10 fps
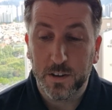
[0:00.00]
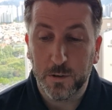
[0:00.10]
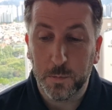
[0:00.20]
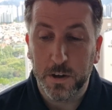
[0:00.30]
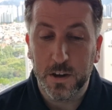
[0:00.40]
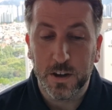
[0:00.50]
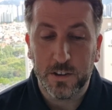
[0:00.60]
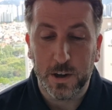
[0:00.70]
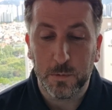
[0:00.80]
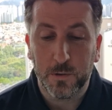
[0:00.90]
It's been a nice
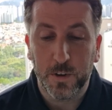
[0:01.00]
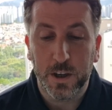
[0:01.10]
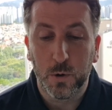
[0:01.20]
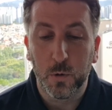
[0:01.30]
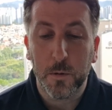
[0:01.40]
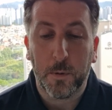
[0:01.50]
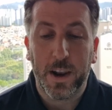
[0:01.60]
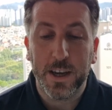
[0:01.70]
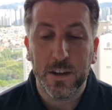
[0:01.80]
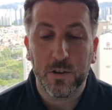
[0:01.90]
atmosphere. All the
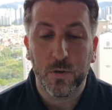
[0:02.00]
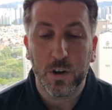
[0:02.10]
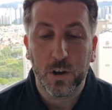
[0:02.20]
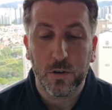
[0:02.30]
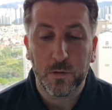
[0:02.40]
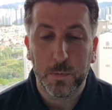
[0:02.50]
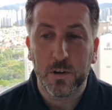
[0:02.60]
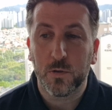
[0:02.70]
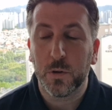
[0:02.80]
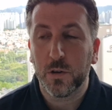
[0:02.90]
players are in good
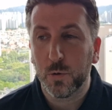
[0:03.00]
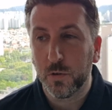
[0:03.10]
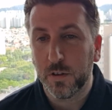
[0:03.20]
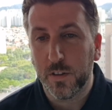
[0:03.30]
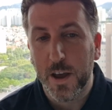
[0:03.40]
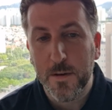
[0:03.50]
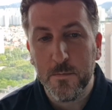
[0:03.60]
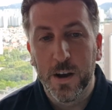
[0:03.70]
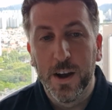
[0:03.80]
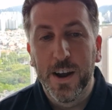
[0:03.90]
spirits when you talk to
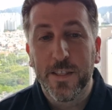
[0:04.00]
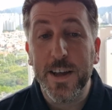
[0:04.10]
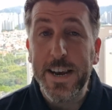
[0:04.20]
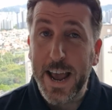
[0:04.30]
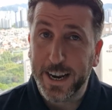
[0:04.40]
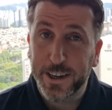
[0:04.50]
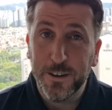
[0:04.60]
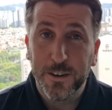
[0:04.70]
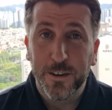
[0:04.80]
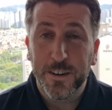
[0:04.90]
them. They're
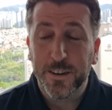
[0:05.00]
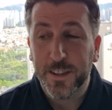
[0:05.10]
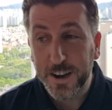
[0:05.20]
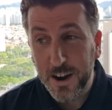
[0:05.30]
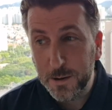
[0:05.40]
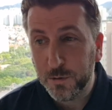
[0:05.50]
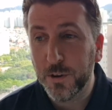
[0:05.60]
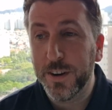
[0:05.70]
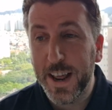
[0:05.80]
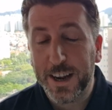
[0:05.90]
knackered. They are
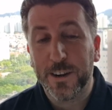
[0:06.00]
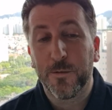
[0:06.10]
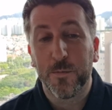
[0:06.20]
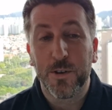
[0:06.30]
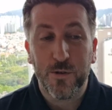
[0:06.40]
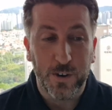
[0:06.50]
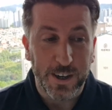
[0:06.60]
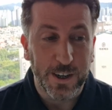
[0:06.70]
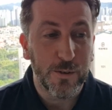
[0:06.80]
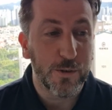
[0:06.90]
absolutely knackered from the
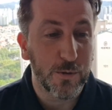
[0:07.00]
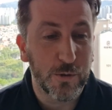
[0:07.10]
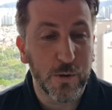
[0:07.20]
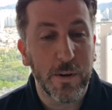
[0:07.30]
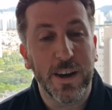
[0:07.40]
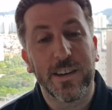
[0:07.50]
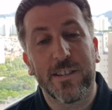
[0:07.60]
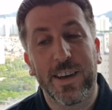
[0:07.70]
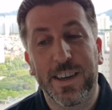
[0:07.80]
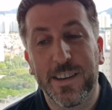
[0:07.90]
training, which we'll talk about in a
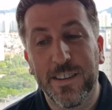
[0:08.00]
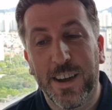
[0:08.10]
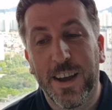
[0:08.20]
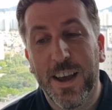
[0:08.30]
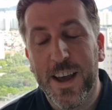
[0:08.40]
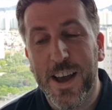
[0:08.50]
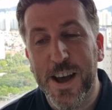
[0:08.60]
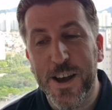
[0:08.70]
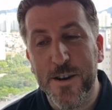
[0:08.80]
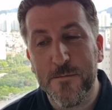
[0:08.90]
second.
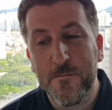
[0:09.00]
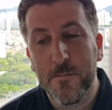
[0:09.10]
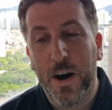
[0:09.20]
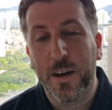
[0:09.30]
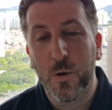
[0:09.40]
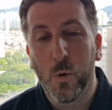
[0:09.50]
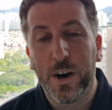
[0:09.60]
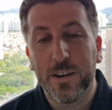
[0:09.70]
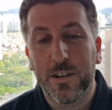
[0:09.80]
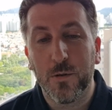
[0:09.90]
Um, but
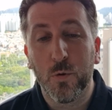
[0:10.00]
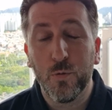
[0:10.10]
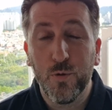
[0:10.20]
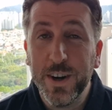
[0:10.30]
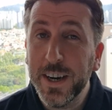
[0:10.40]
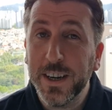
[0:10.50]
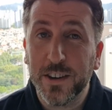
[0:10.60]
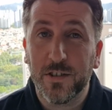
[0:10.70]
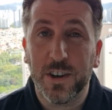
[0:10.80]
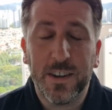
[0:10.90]
otherwise, they're all really
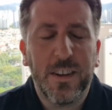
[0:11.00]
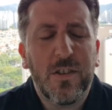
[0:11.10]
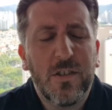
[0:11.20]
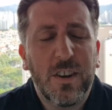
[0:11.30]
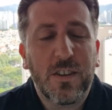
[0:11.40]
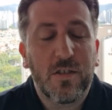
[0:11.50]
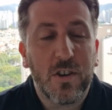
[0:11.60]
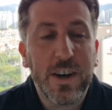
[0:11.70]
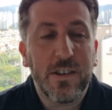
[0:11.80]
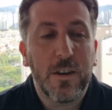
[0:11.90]
excited. It's just an
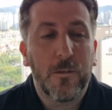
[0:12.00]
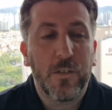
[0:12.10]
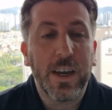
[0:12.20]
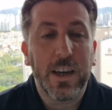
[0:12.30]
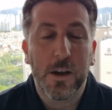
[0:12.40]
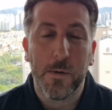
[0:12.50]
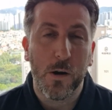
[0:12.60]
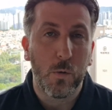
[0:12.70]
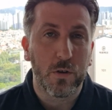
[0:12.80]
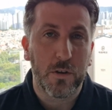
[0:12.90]
excited feeling
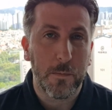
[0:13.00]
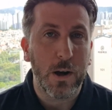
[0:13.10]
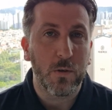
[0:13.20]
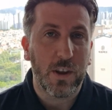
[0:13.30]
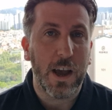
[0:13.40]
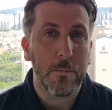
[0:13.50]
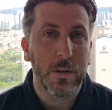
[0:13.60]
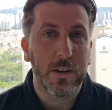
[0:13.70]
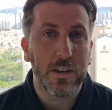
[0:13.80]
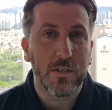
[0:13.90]
about what's about to
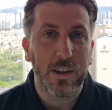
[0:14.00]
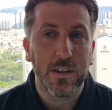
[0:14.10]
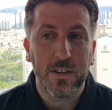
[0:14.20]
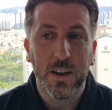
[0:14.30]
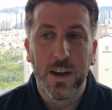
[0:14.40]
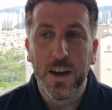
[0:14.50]
happen this season.